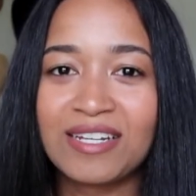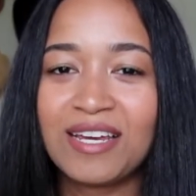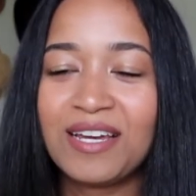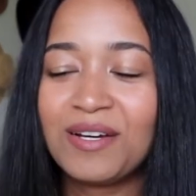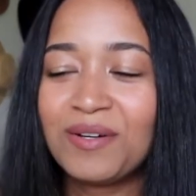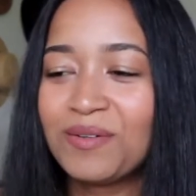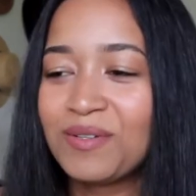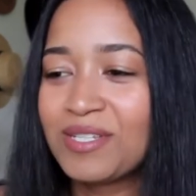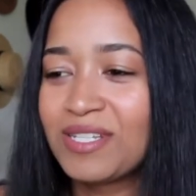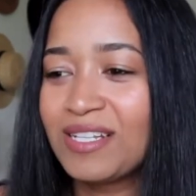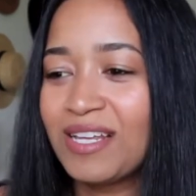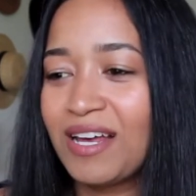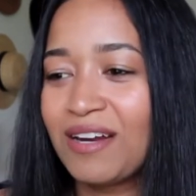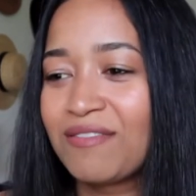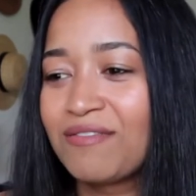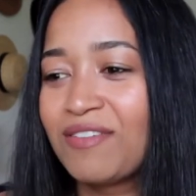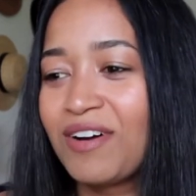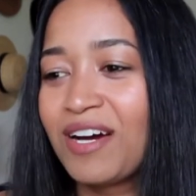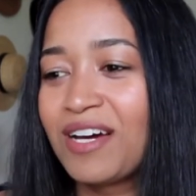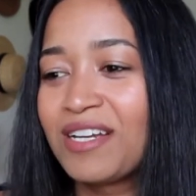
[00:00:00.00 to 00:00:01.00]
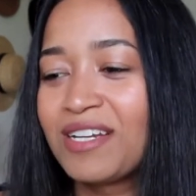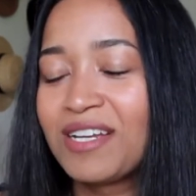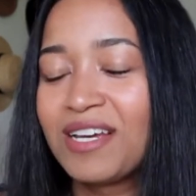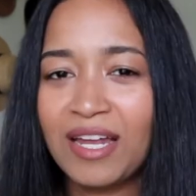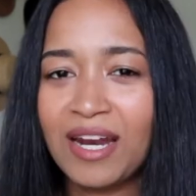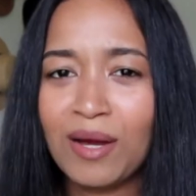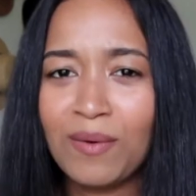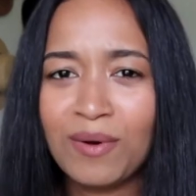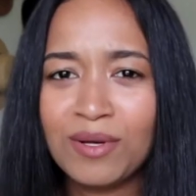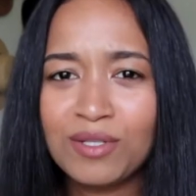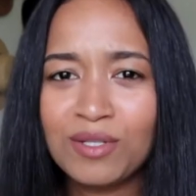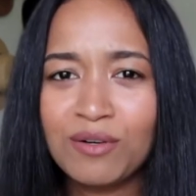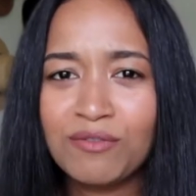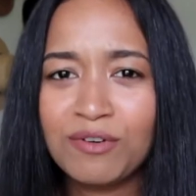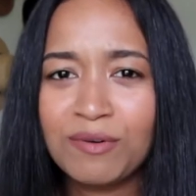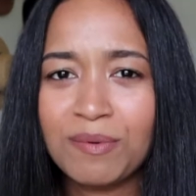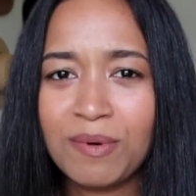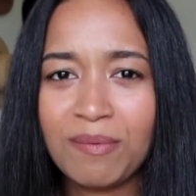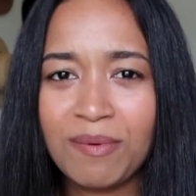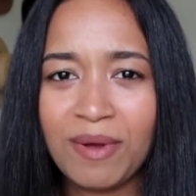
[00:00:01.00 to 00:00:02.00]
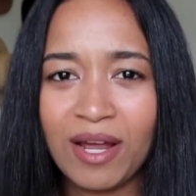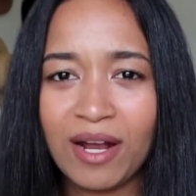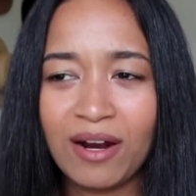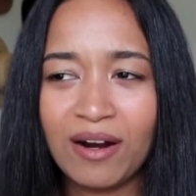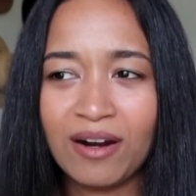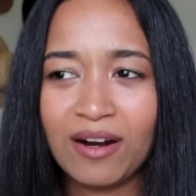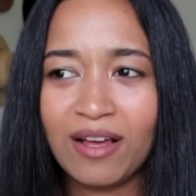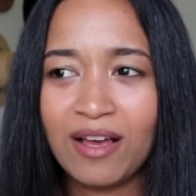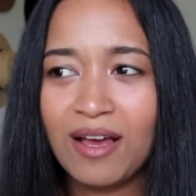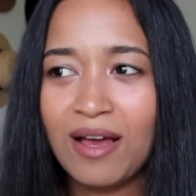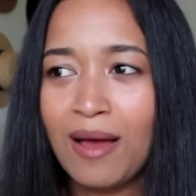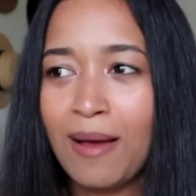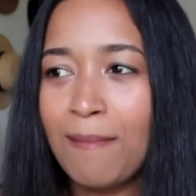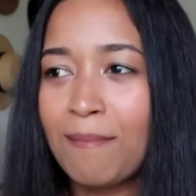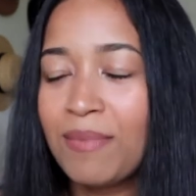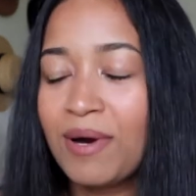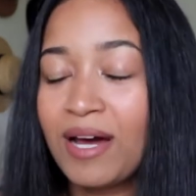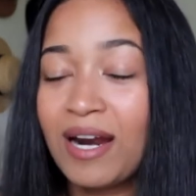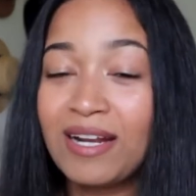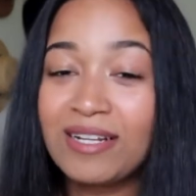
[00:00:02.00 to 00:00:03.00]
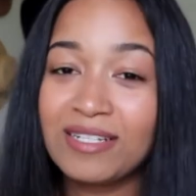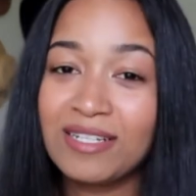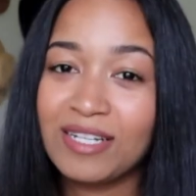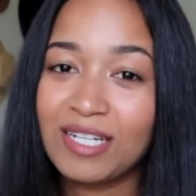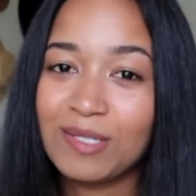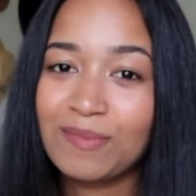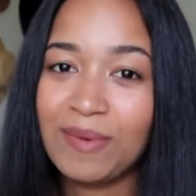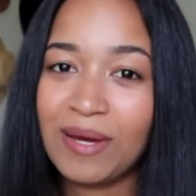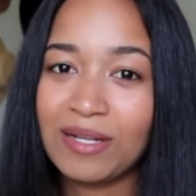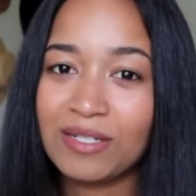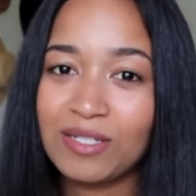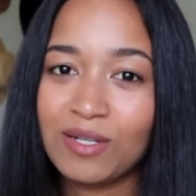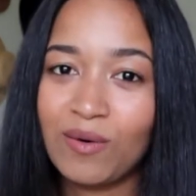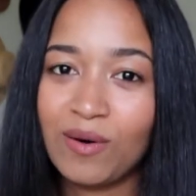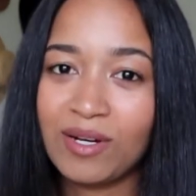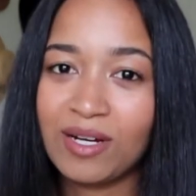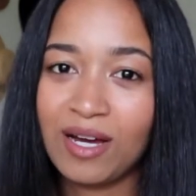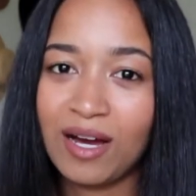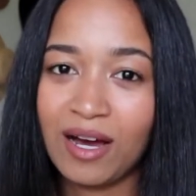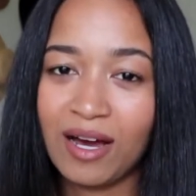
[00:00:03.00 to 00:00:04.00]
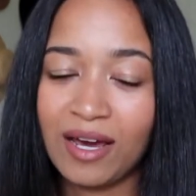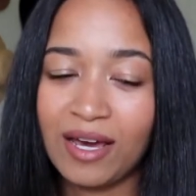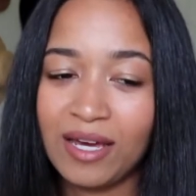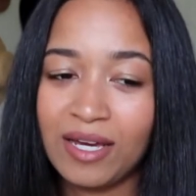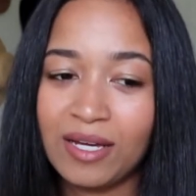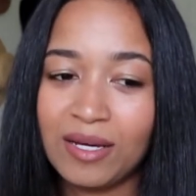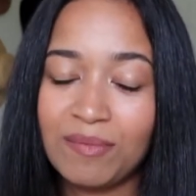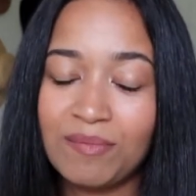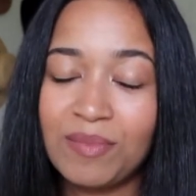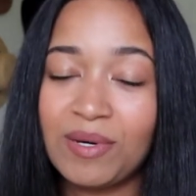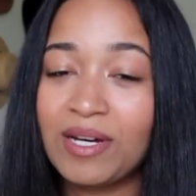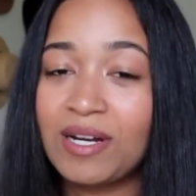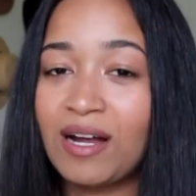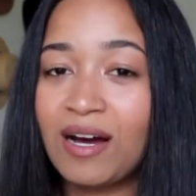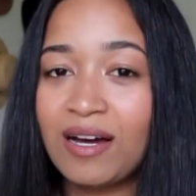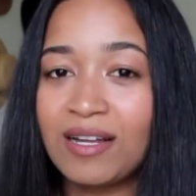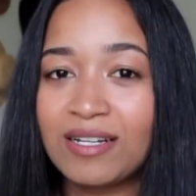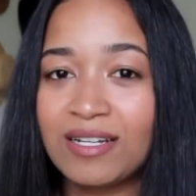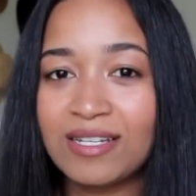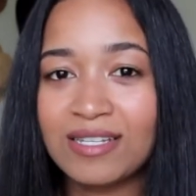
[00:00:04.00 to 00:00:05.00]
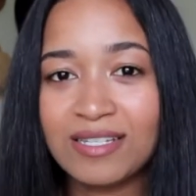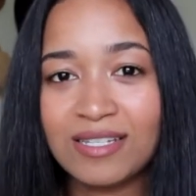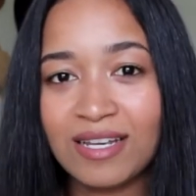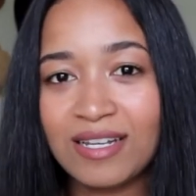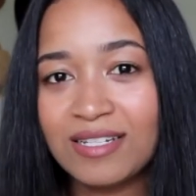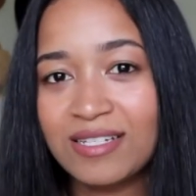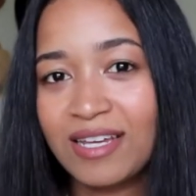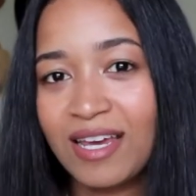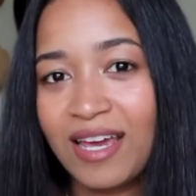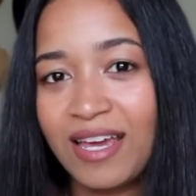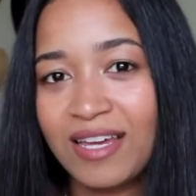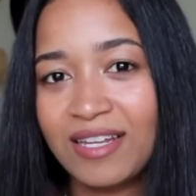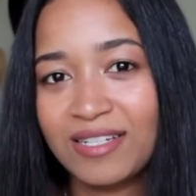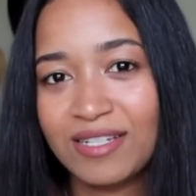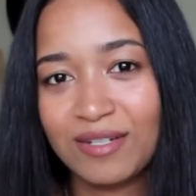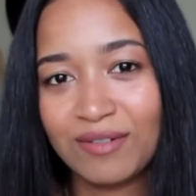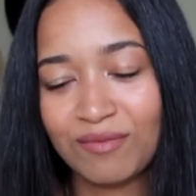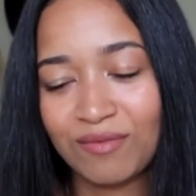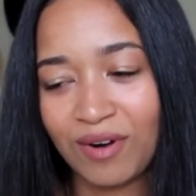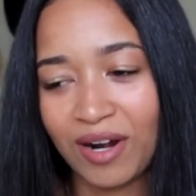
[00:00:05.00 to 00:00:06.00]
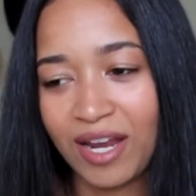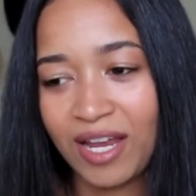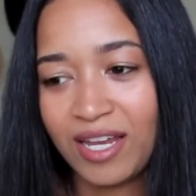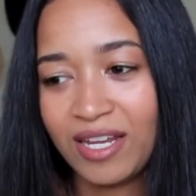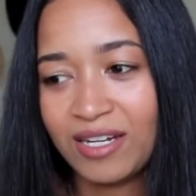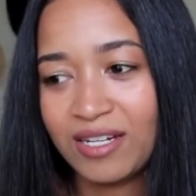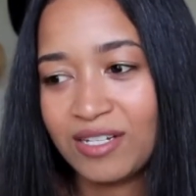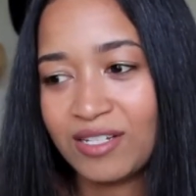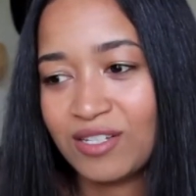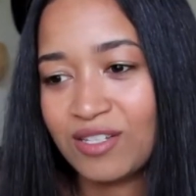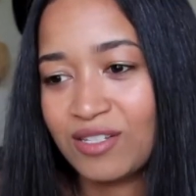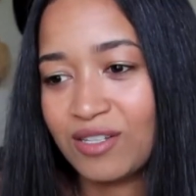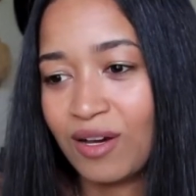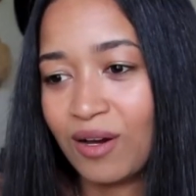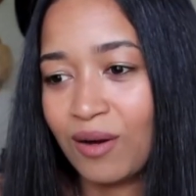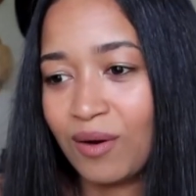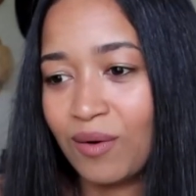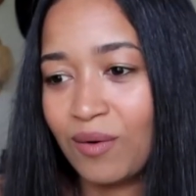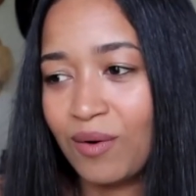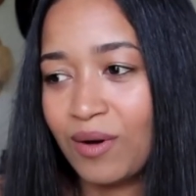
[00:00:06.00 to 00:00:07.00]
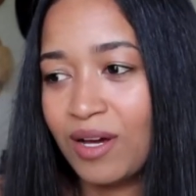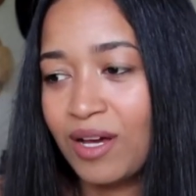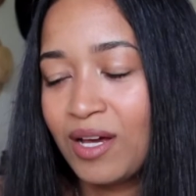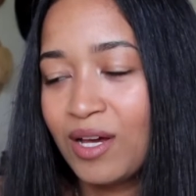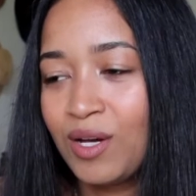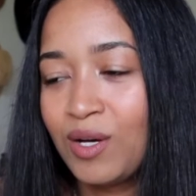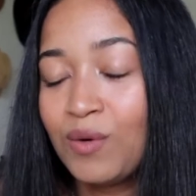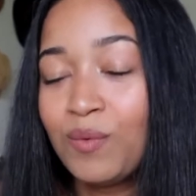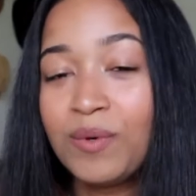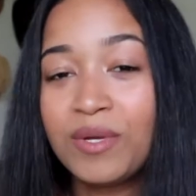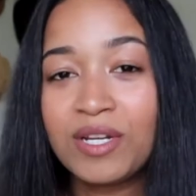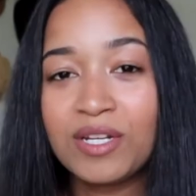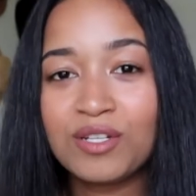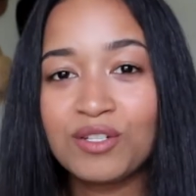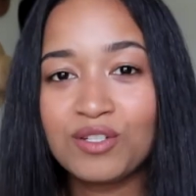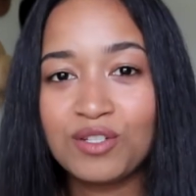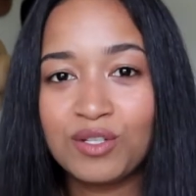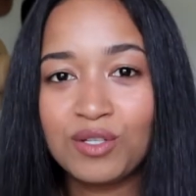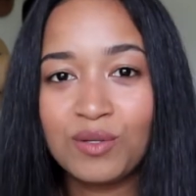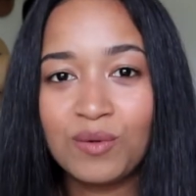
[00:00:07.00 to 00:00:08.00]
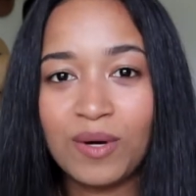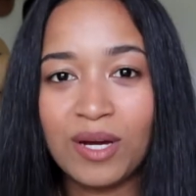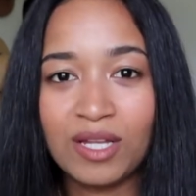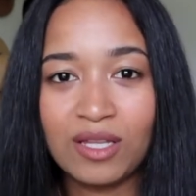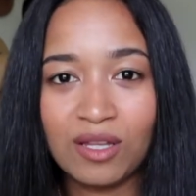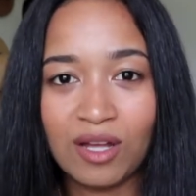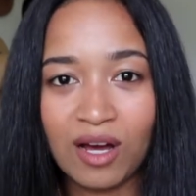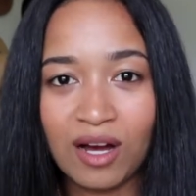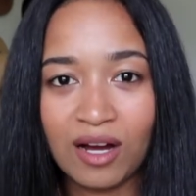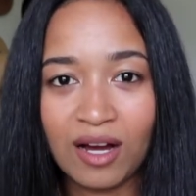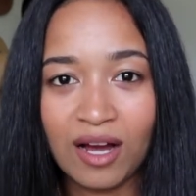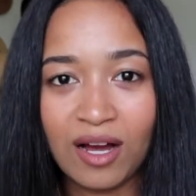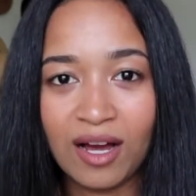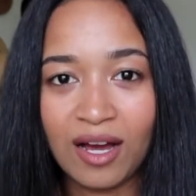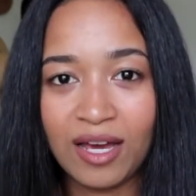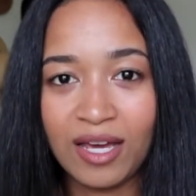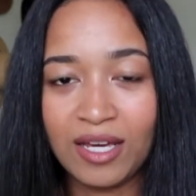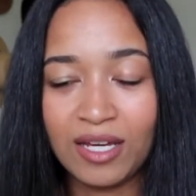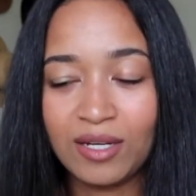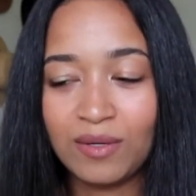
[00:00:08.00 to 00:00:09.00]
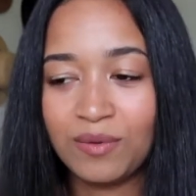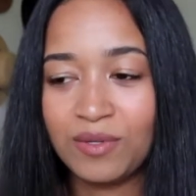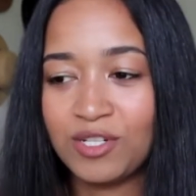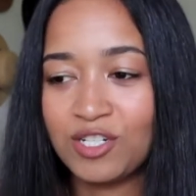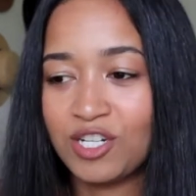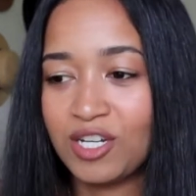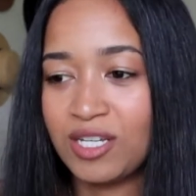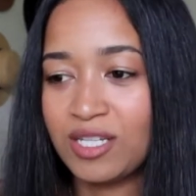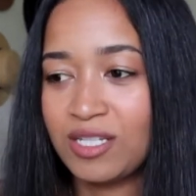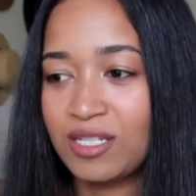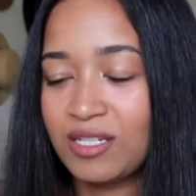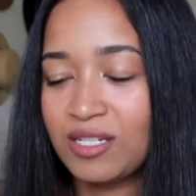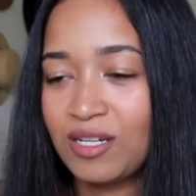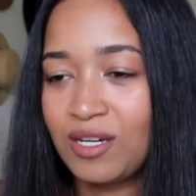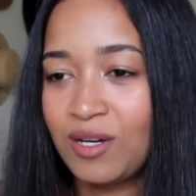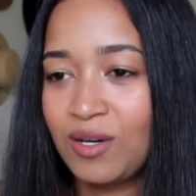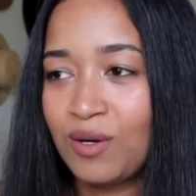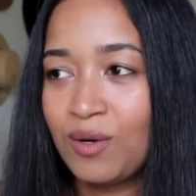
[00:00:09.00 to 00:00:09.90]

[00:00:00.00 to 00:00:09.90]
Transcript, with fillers: it was a lot of fun. And I was over prepared, but I did expect to go on a hike, but on Sunday it did rain, so we didn't do a long hike. We just